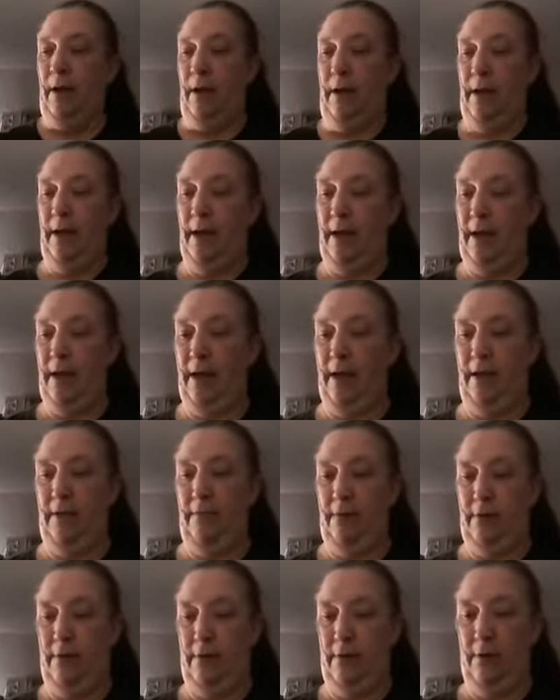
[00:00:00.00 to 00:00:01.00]
I
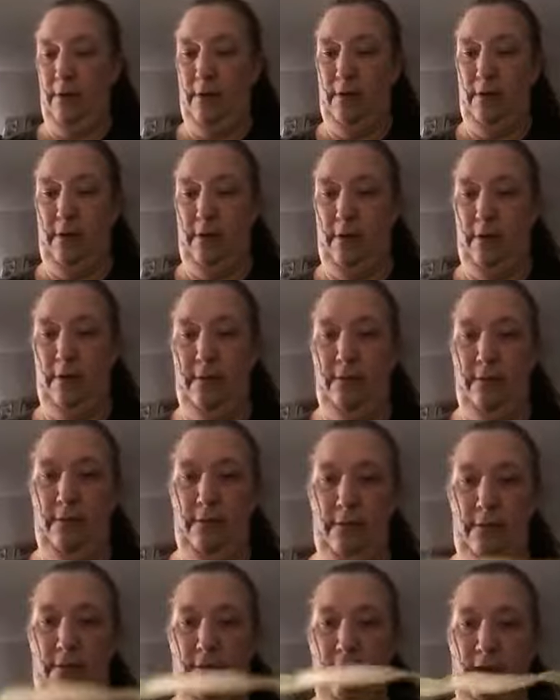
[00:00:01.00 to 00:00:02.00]
have
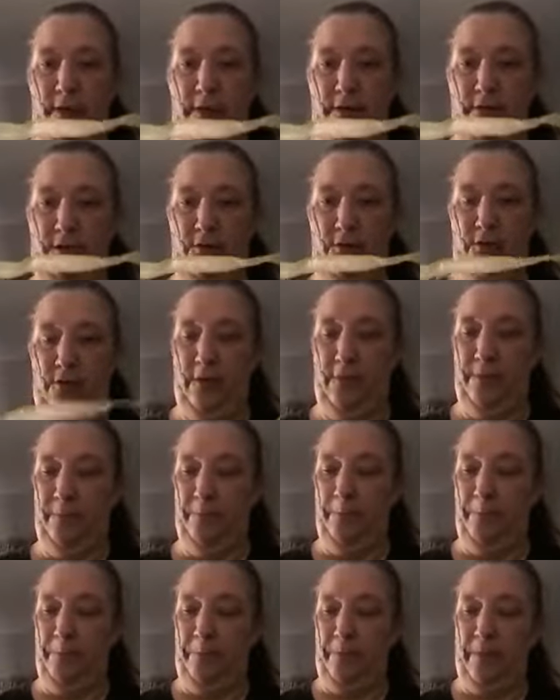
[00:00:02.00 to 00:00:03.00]
all kinds of trim.
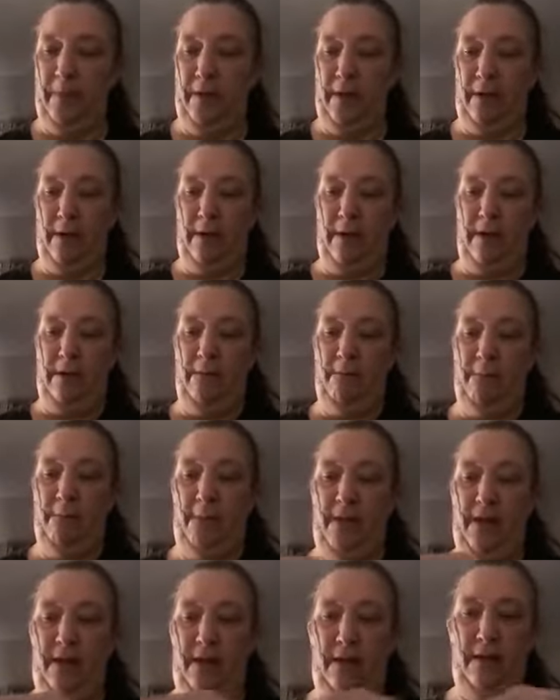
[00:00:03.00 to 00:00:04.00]
I have
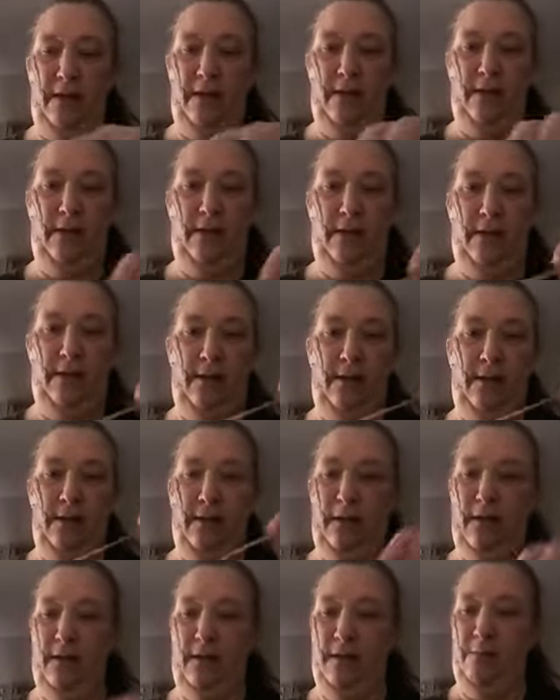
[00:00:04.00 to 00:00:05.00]
pink, and
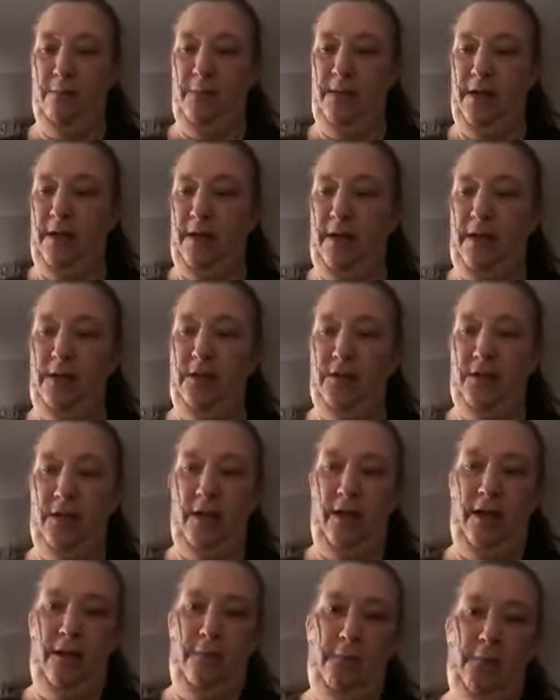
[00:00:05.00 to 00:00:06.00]
I have peach, and
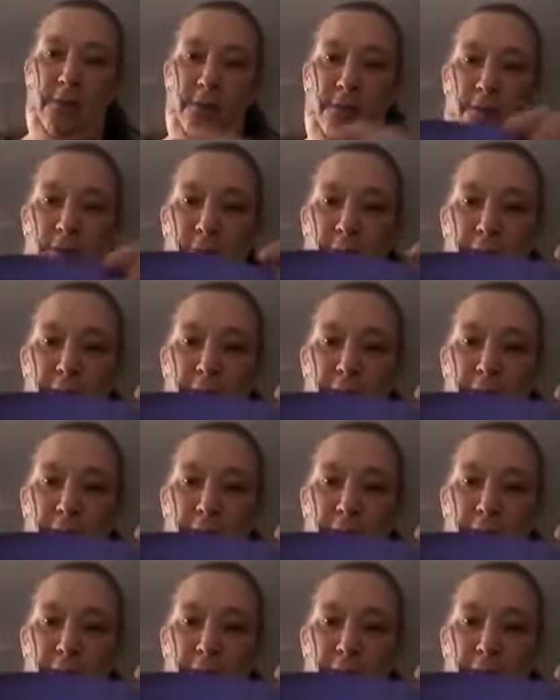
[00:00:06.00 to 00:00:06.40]
I have purple.